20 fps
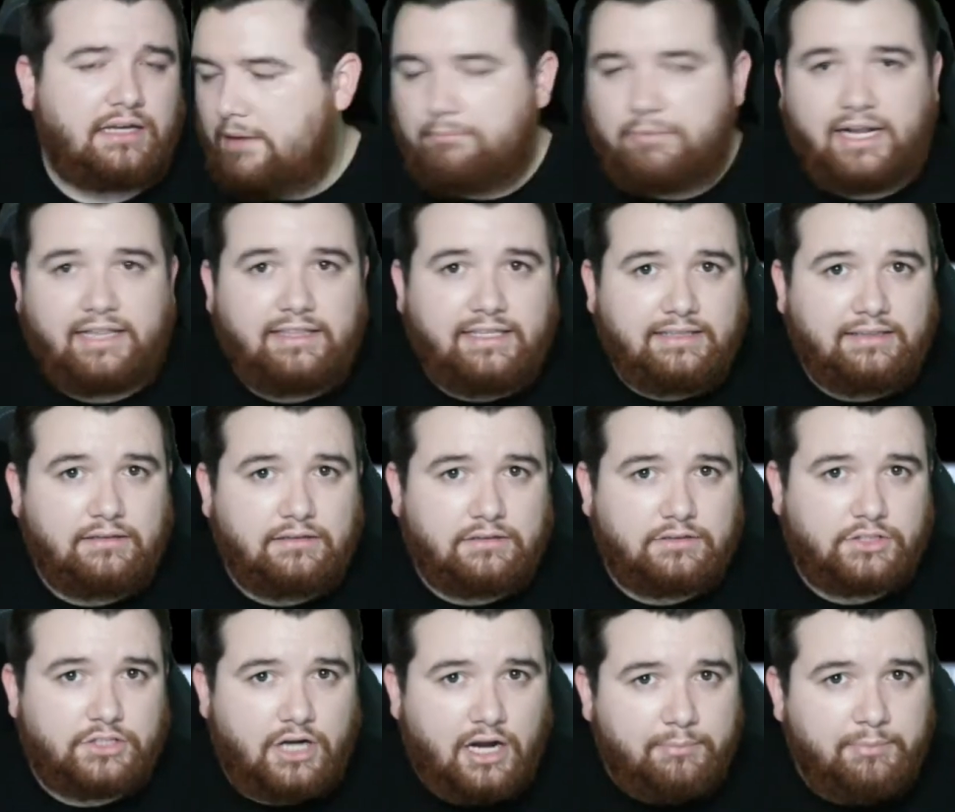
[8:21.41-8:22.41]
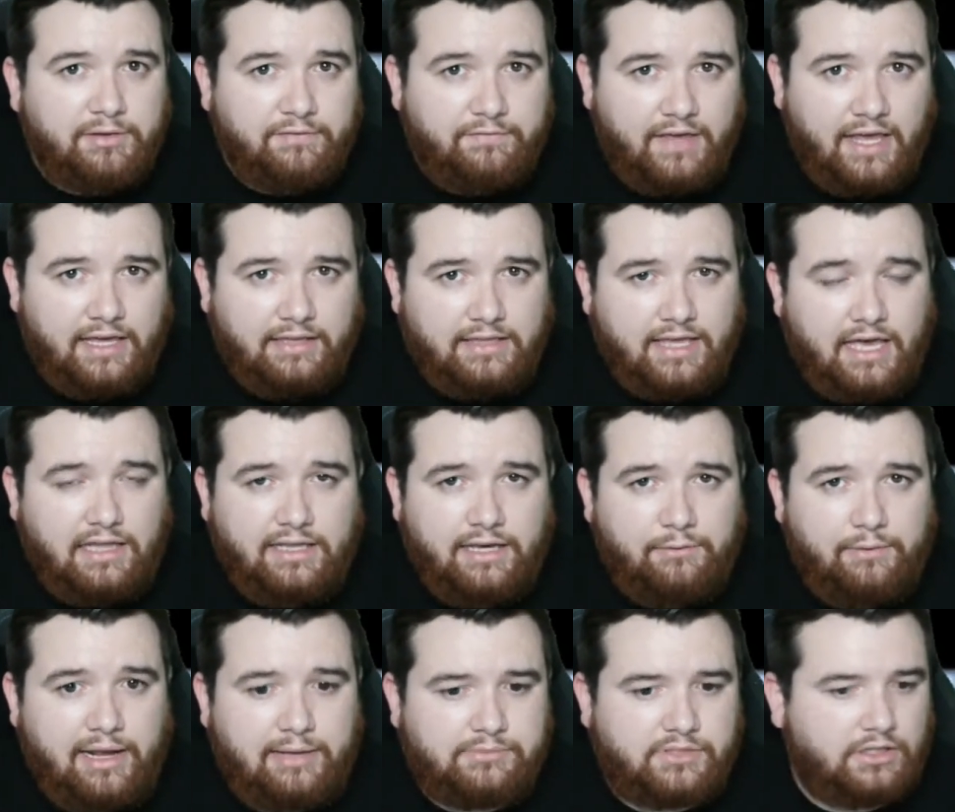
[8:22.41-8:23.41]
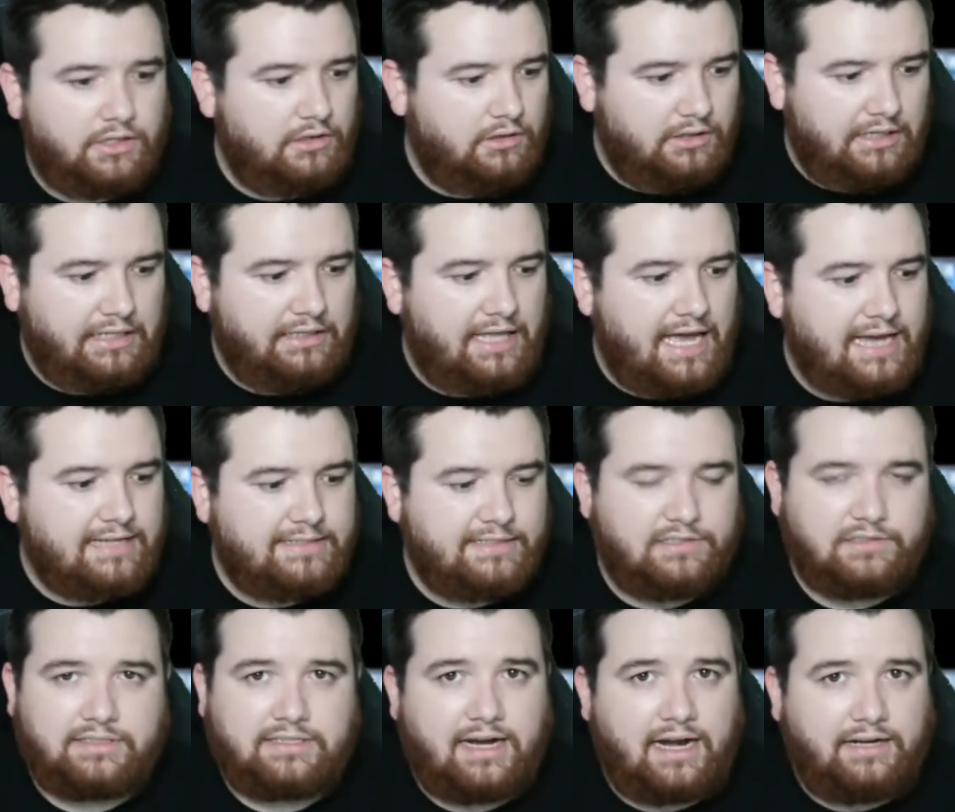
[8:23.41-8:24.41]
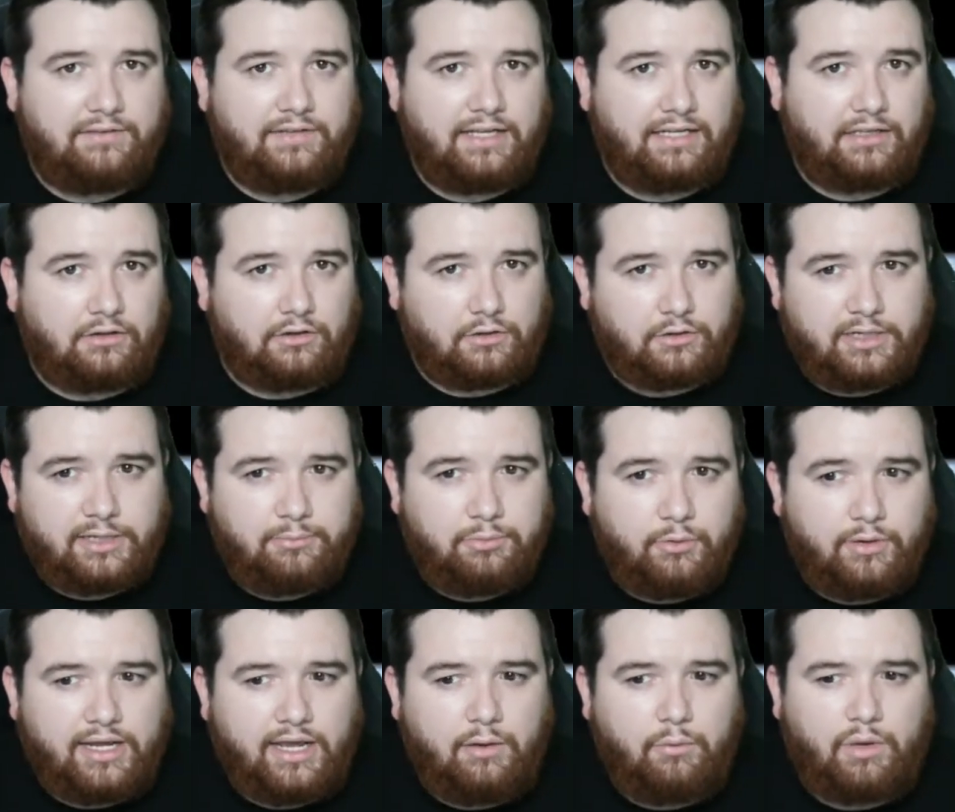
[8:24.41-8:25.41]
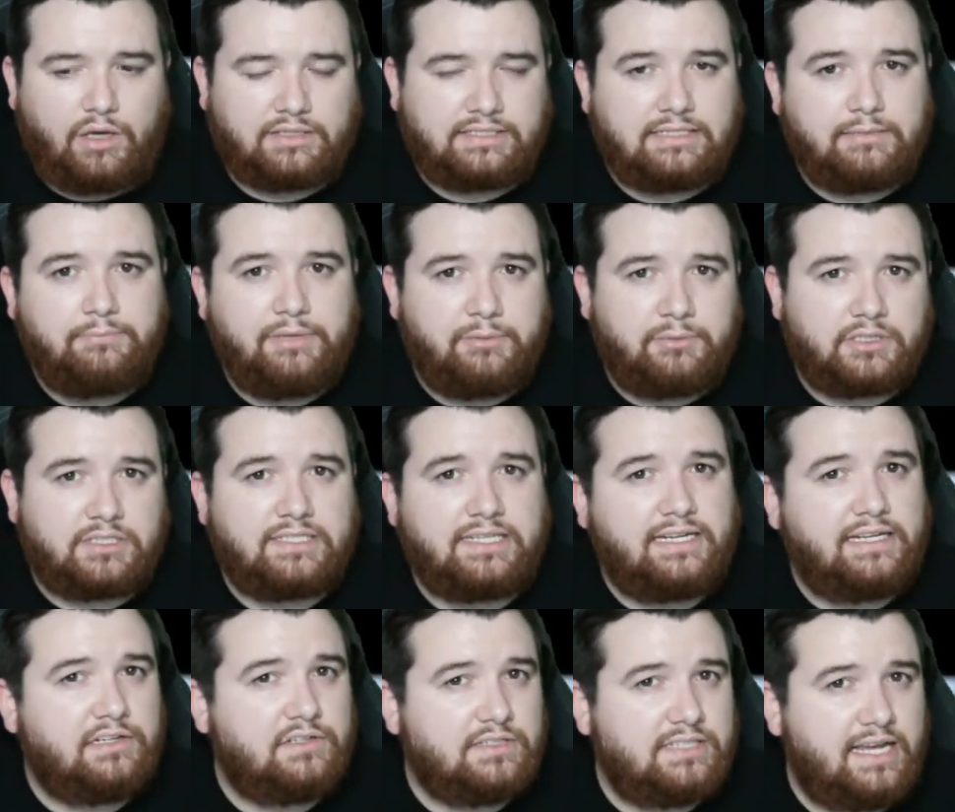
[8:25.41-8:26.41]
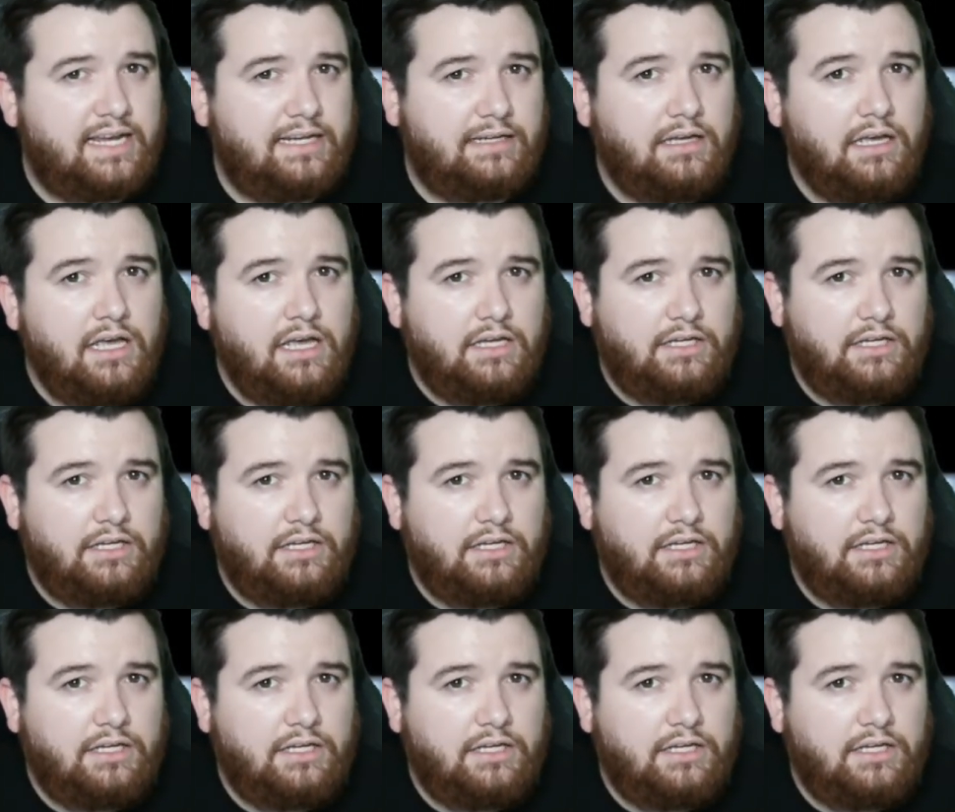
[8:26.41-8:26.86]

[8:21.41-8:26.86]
But I think Sean McVay and the LA Rams are going to look at last year as kind of like a learning point. And while some people are sitting here saying,